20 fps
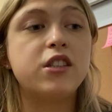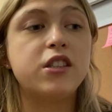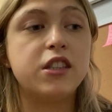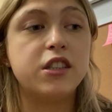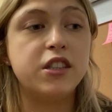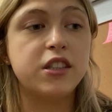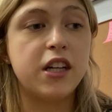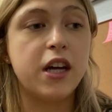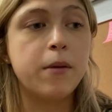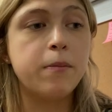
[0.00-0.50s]

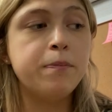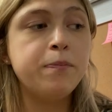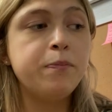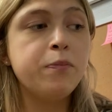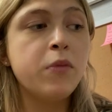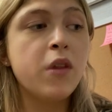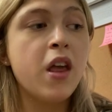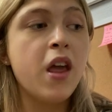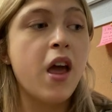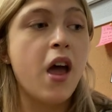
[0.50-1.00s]
system,
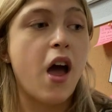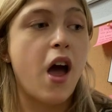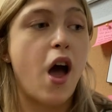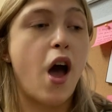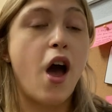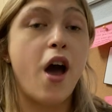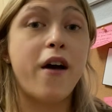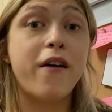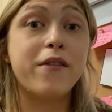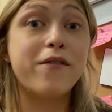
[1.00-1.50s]

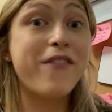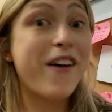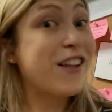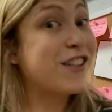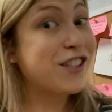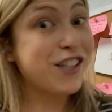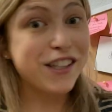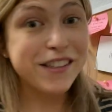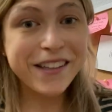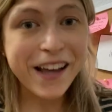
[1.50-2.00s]

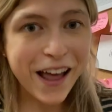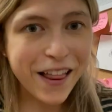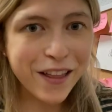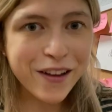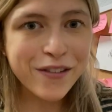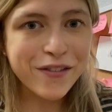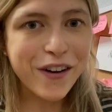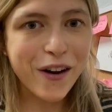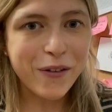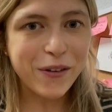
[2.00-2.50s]
fetching a
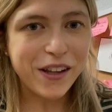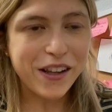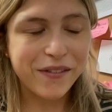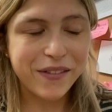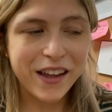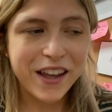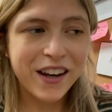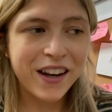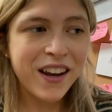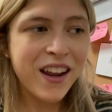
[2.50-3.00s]
telephone
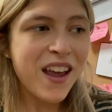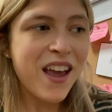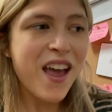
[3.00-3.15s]
even,